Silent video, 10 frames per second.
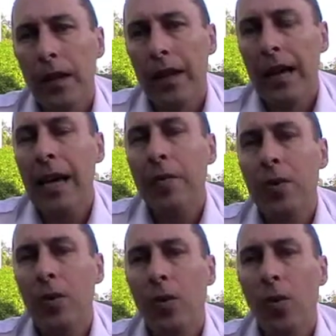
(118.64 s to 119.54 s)
it came
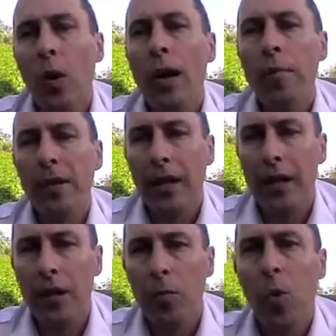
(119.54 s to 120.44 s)
to one
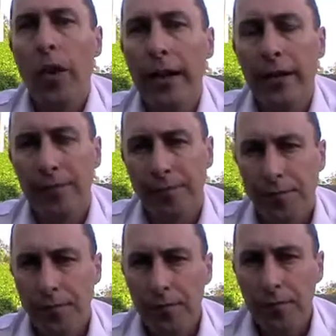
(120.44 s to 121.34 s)
particular morning
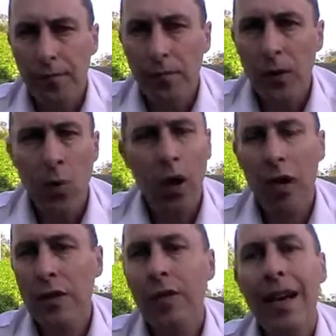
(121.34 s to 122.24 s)
while I
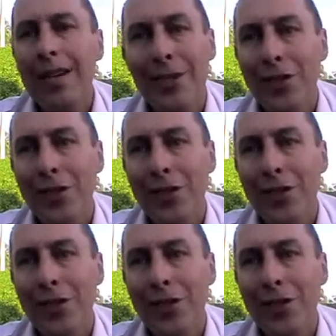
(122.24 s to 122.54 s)
was fast